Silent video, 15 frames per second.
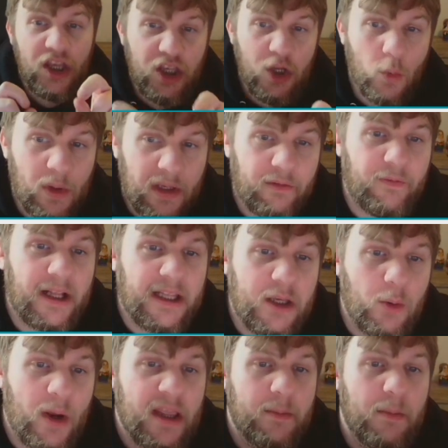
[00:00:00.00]
You will
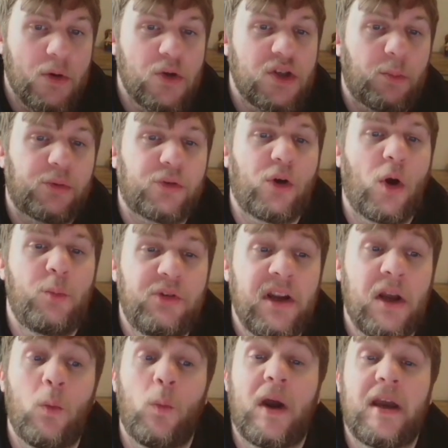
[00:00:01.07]
evaluate the most
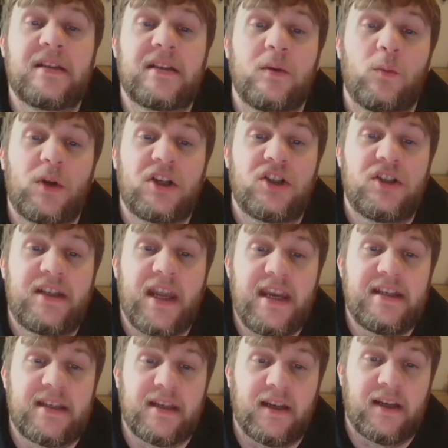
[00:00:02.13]
appropriate ways in which
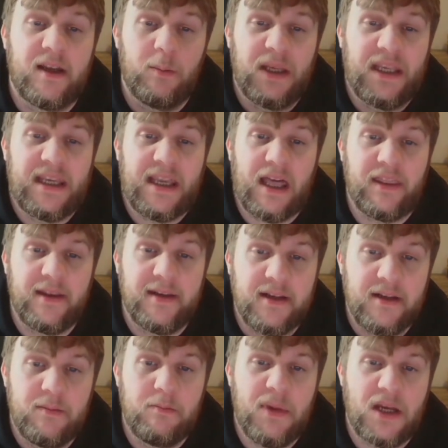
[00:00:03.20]
data can be gathered
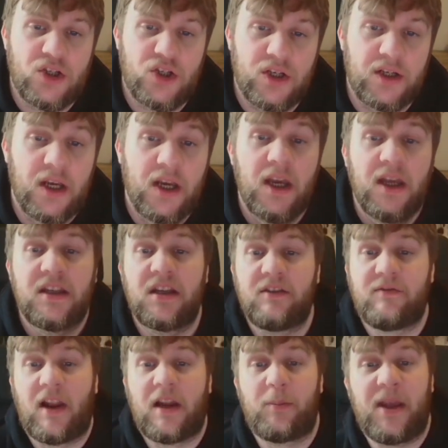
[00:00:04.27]
and measured to
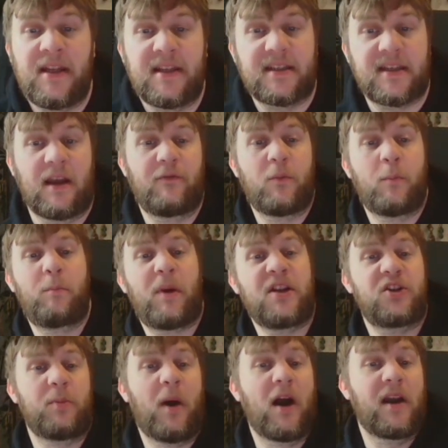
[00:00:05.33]
develop insight from
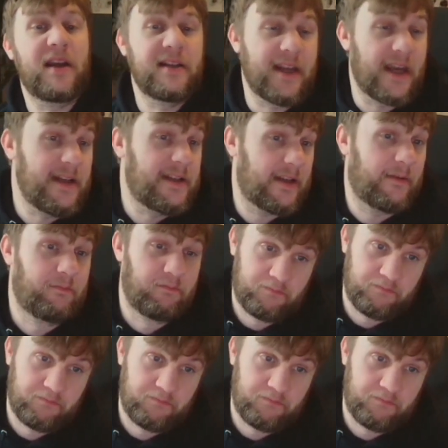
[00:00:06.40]
benchmarking data.